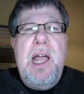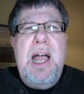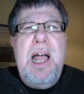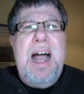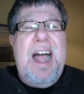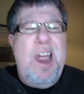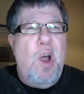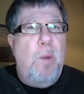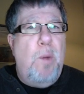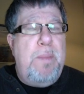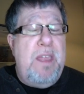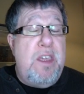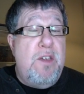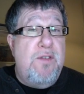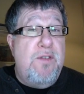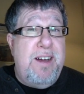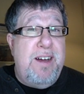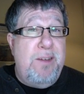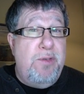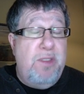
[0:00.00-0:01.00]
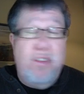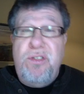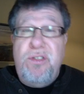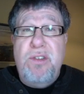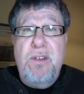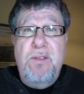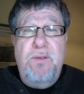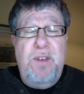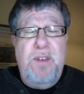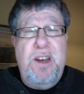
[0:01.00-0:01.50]
I hope that you found this
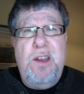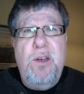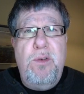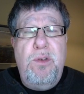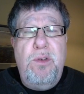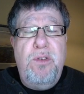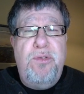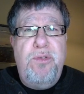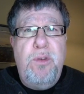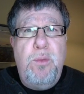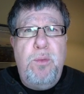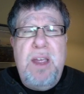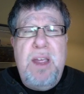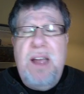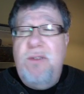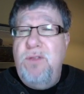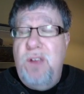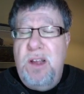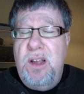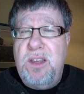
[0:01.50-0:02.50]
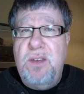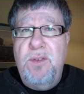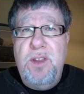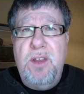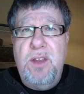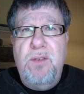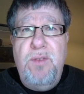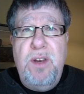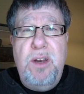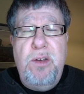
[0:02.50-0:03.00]
video useful. We have lots of
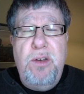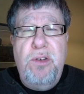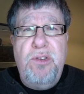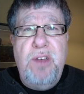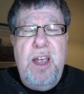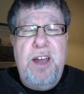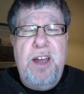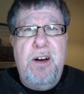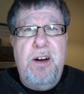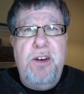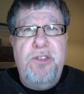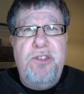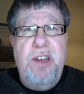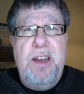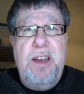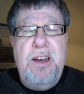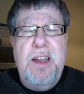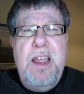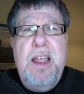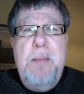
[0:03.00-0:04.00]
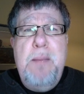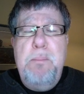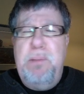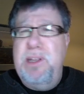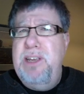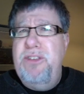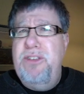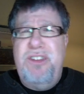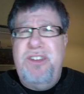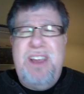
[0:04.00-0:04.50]
other videos at our site.
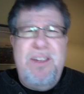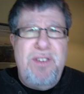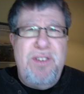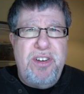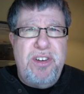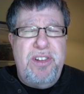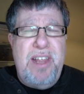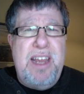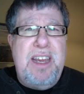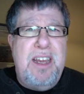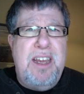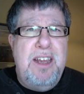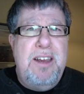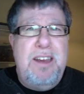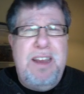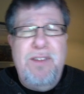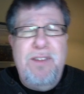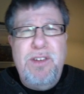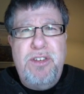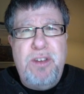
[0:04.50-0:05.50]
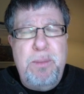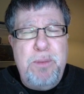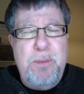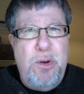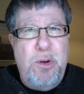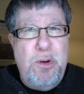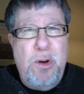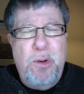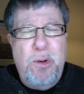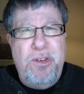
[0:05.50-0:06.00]
Please give us a like, give us some
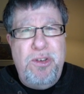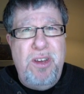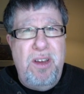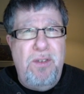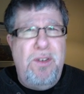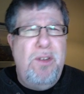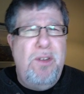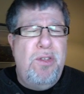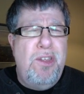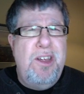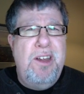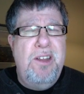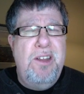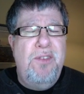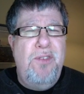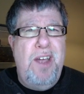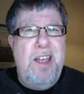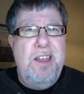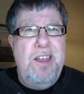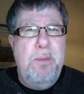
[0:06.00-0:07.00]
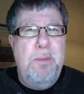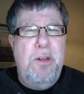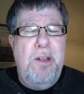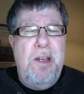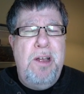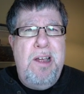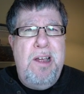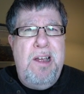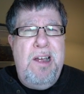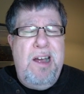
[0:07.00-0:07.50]
kudos if you think it's valuable.
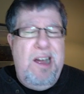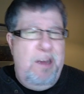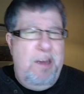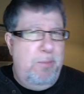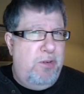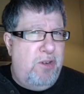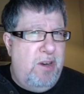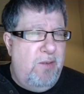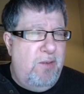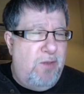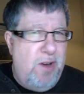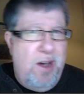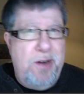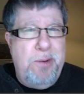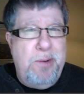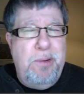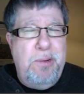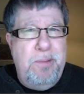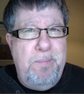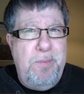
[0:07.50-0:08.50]
I'm Steve Dotto.